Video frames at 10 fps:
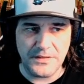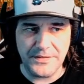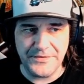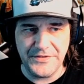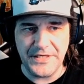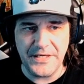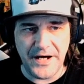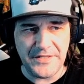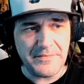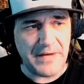the
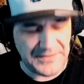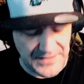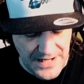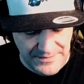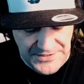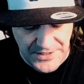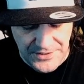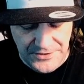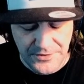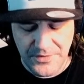other mic that I would tell you
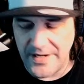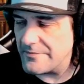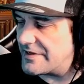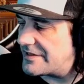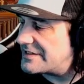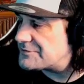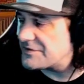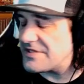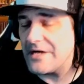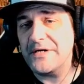to do, at least with
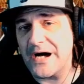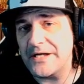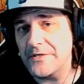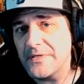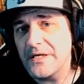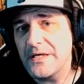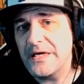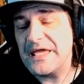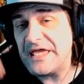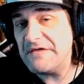the Elgato,
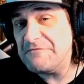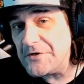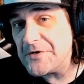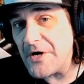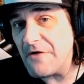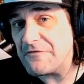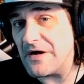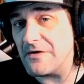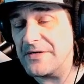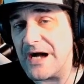if you go for
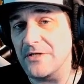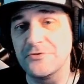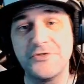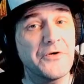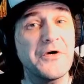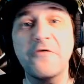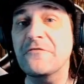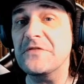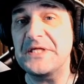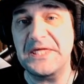Elgato, don't go
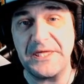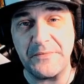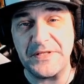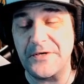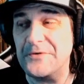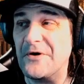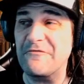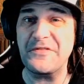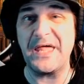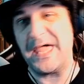for the Kiwi, don't go
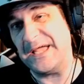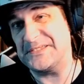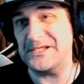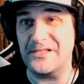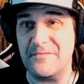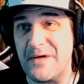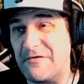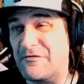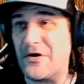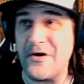for the XLR
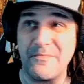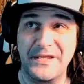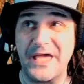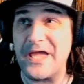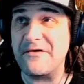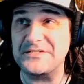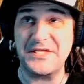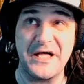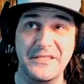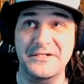microphone. Oh, but Harris
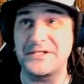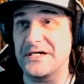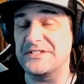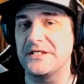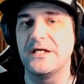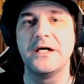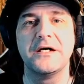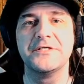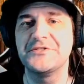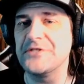Heller does it.
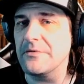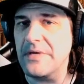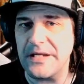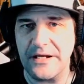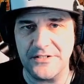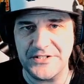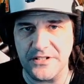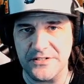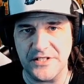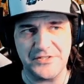So what? Harris Heller does it.